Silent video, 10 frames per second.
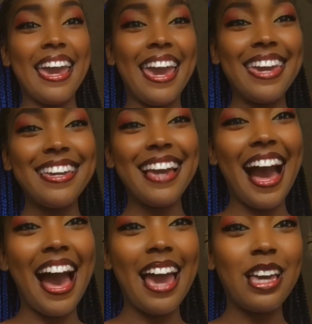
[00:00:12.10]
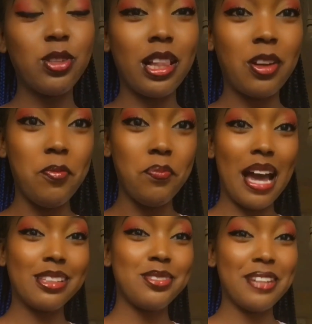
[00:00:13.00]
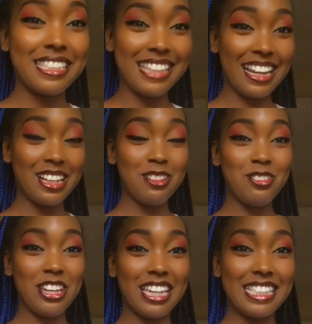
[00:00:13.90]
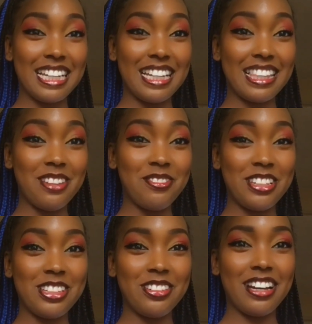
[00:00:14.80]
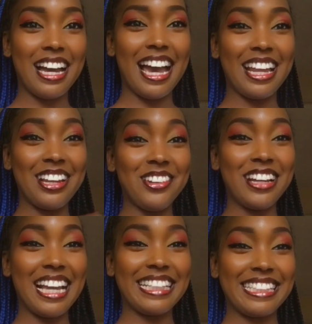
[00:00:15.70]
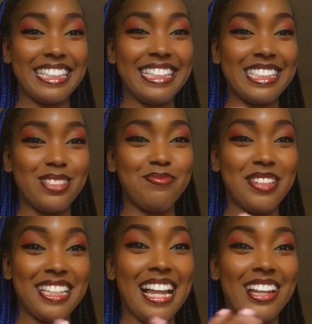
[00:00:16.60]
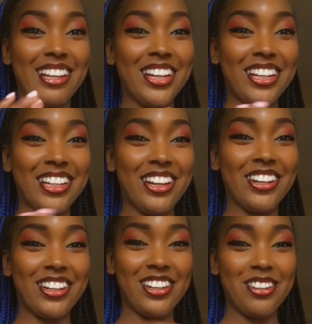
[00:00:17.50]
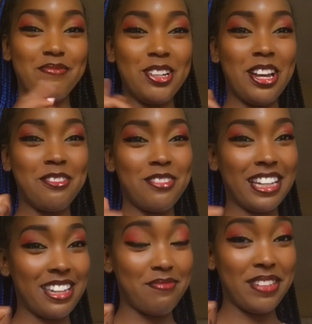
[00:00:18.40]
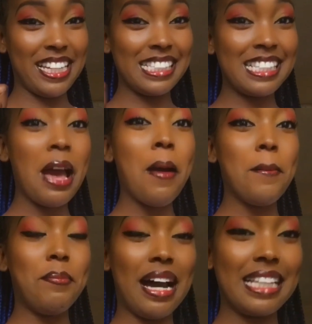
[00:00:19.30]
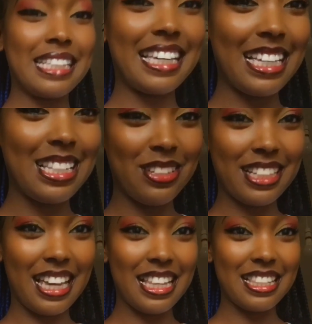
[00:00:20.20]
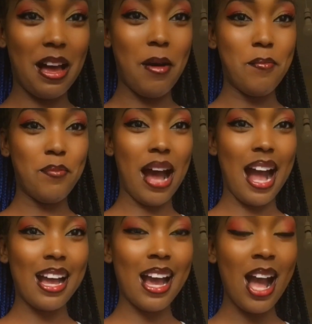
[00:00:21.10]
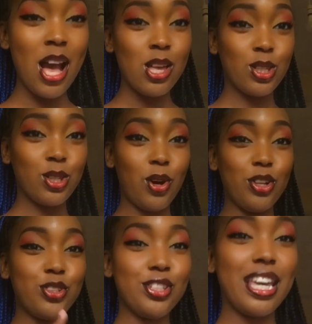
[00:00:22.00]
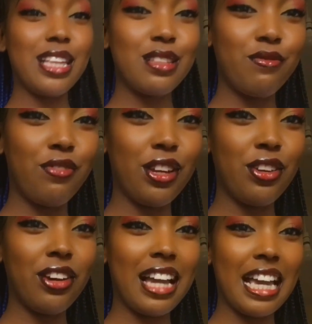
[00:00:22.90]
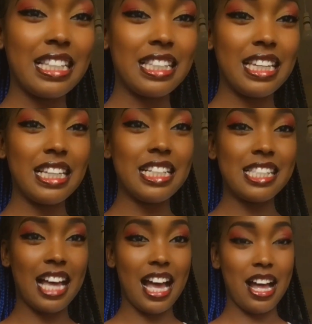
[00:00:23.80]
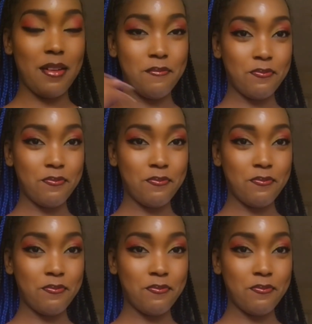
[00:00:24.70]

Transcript: hey guys welcome back to my channel for yet another video i know guys it's been a long long long but a fucking minute but guess what guys i'm back so on today's video guys it's a